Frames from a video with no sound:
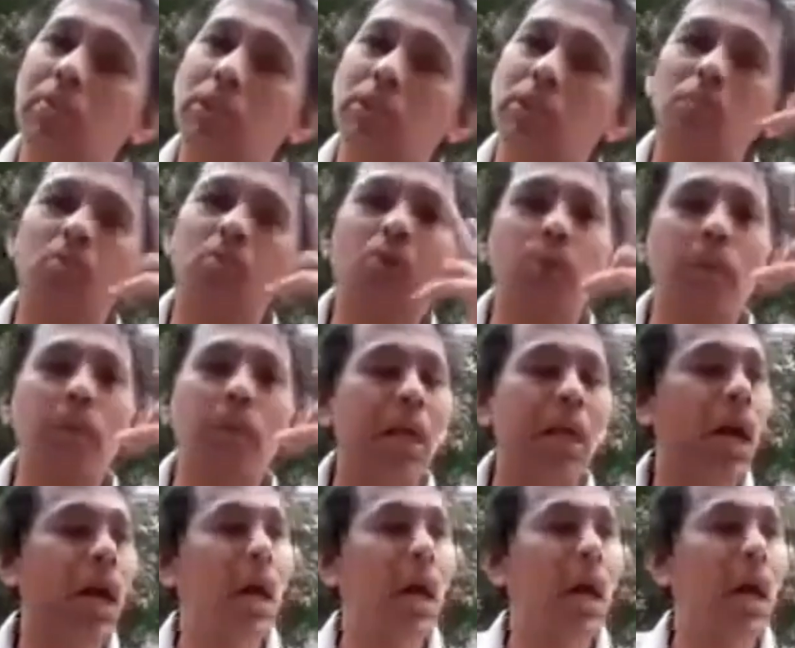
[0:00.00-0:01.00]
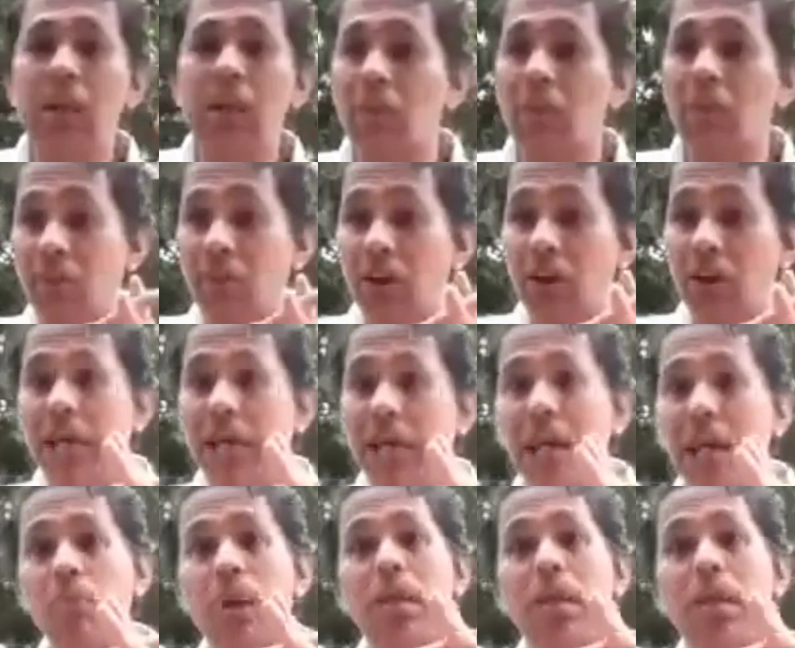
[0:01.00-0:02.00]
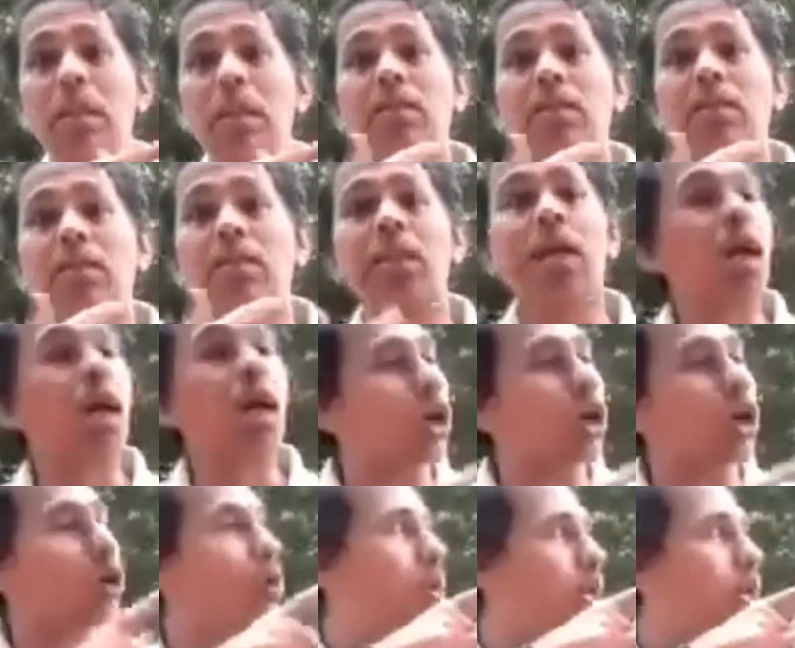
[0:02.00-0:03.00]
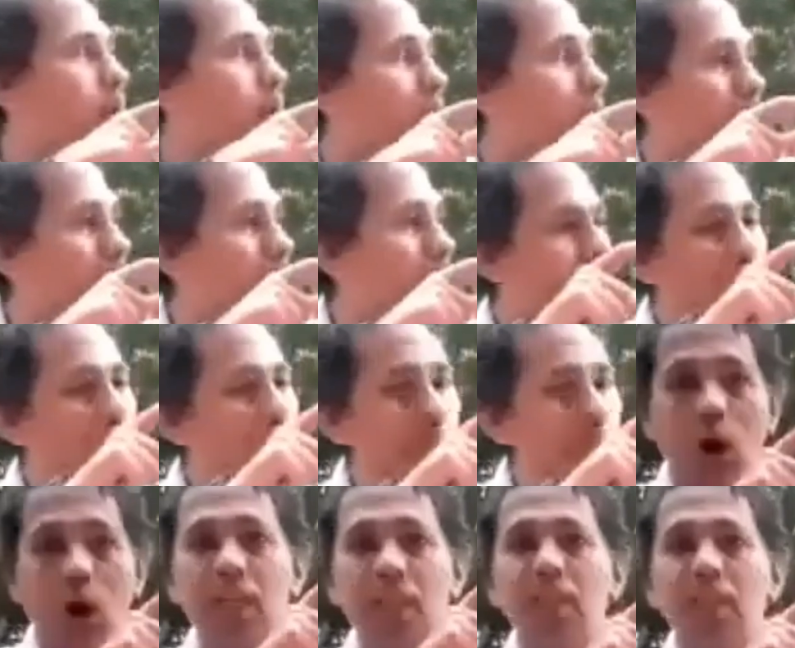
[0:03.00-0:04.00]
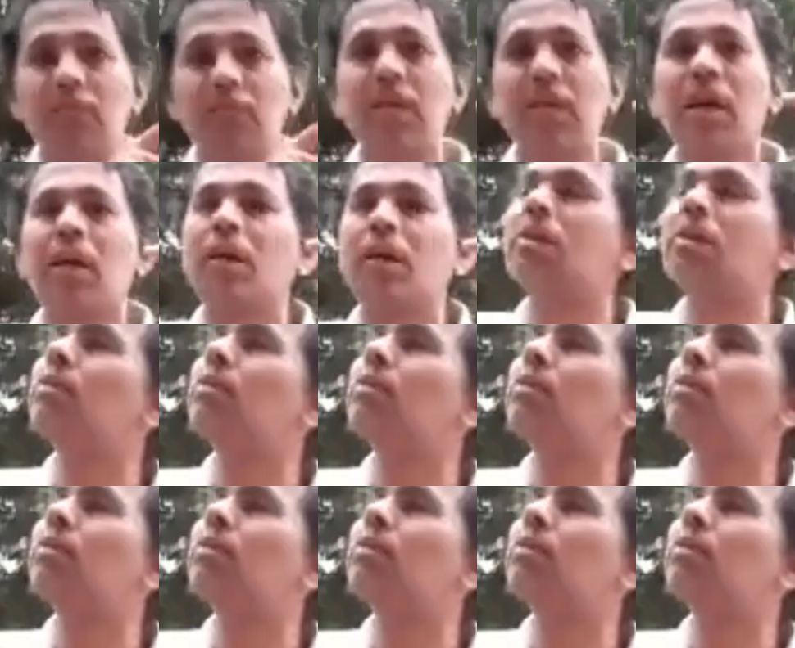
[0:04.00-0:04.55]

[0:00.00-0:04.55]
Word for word: about the movie. He will forget when the cigar got over, it will burn a hole in his finger